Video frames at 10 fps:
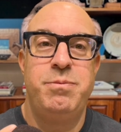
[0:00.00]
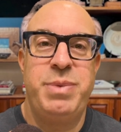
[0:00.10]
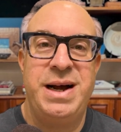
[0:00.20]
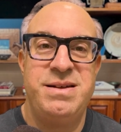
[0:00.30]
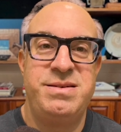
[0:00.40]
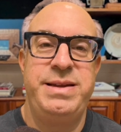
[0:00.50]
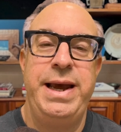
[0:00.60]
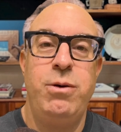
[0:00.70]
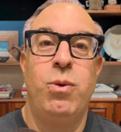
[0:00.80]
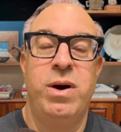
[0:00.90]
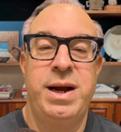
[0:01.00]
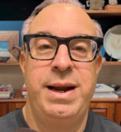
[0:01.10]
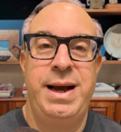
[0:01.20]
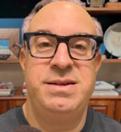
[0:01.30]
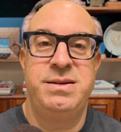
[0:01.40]
but staying
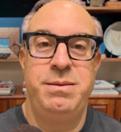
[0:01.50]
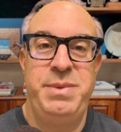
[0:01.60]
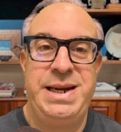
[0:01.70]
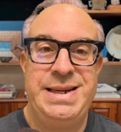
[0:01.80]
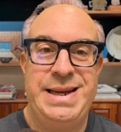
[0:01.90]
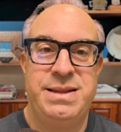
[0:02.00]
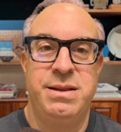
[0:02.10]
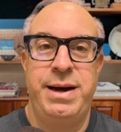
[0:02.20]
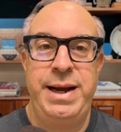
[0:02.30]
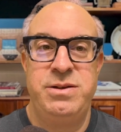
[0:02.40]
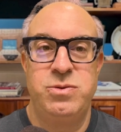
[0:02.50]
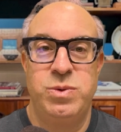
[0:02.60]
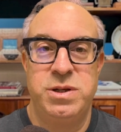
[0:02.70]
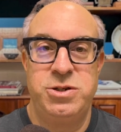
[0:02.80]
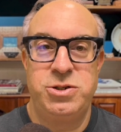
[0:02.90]
organized and meeting deadlines
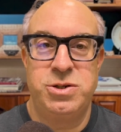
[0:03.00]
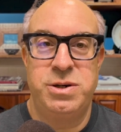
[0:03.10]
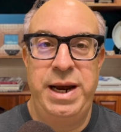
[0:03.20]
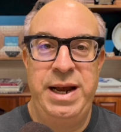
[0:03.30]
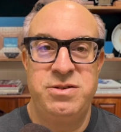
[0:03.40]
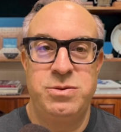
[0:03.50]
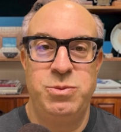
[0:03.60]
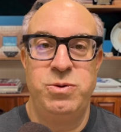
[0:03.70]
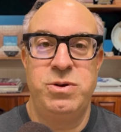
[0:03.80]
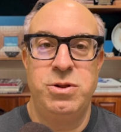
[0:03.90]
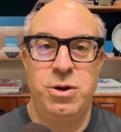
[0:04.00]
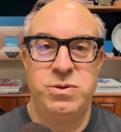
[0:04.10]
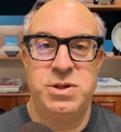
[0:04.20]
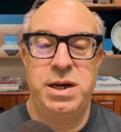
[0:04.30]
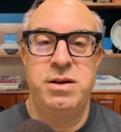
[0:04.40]
will ensure a smooth
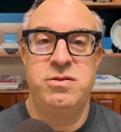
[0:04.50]
closing.